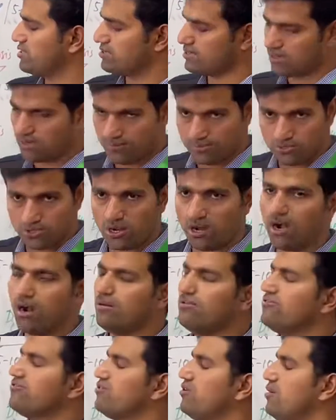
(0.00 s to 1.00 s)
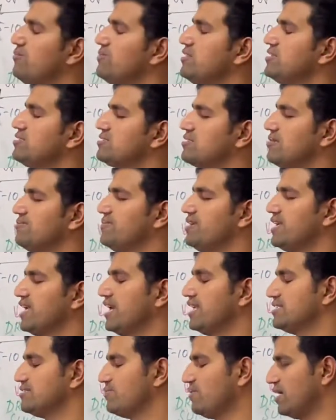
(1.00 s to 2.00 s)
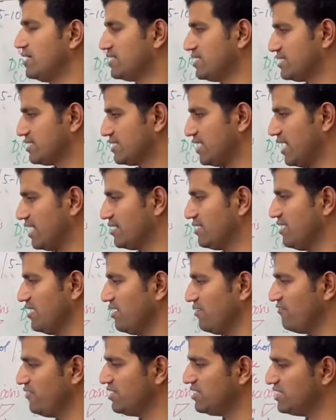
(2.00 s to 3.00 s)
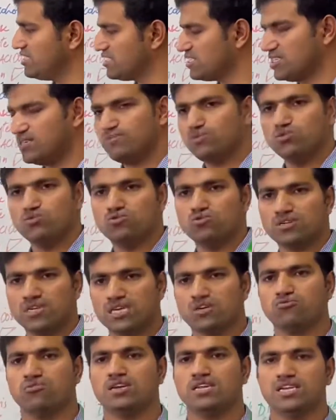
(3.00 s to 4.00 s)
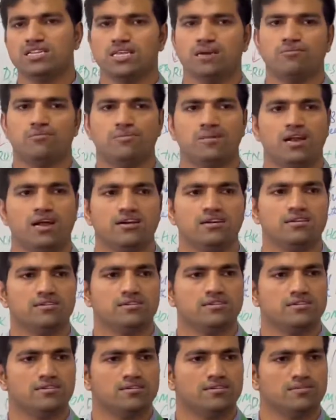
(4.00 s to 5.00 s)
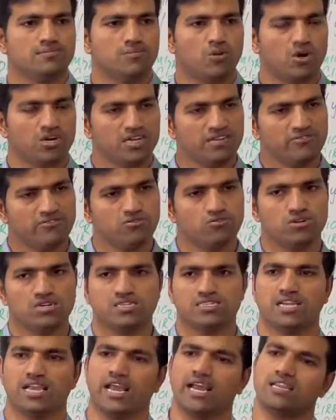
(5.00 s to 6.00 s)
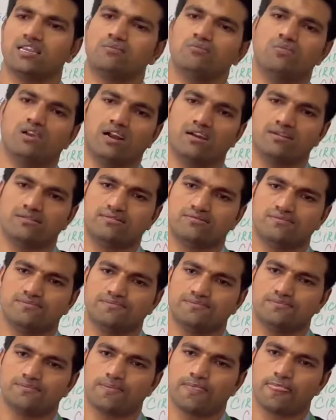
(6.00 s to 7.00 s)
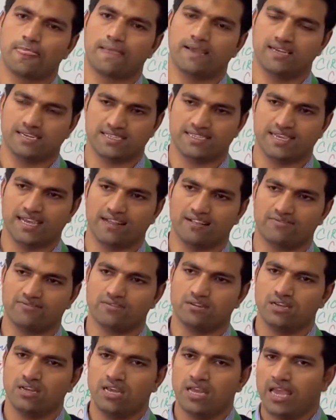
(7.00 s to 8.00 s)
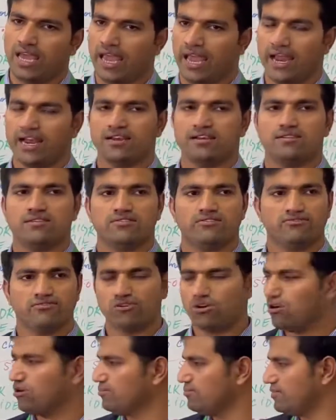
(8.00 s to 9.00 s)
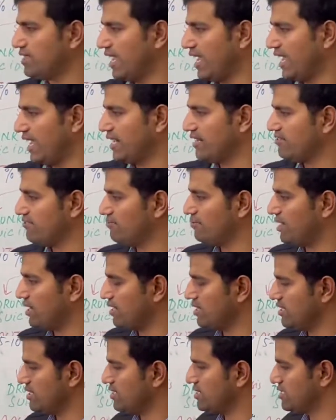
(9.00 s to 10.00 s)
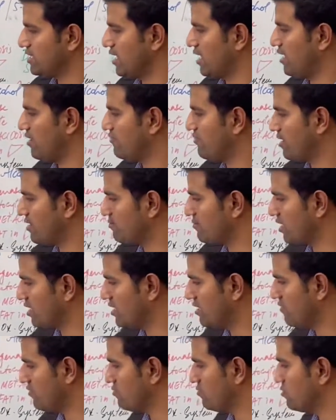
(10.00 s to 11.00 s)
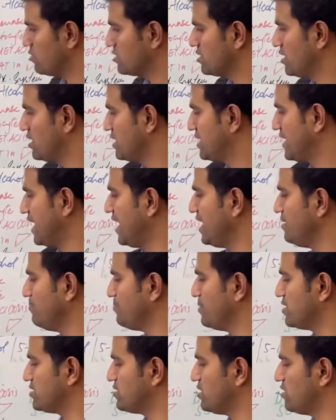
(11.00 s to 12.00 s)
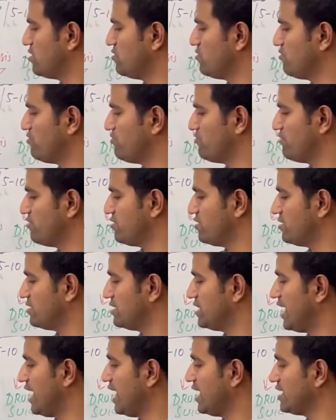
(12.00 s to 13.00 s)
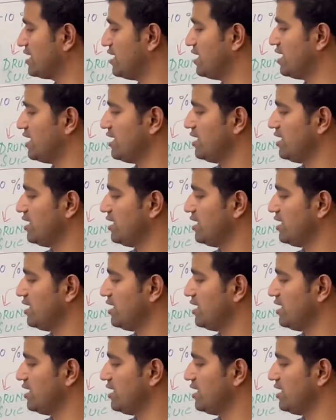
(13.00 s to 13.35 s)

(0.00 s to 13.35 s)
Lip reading: absorbed from the stomach and small intestine will distribute equally in the blood, body fluids and the blood itself. And from that blood itself and body fluids, 10% of that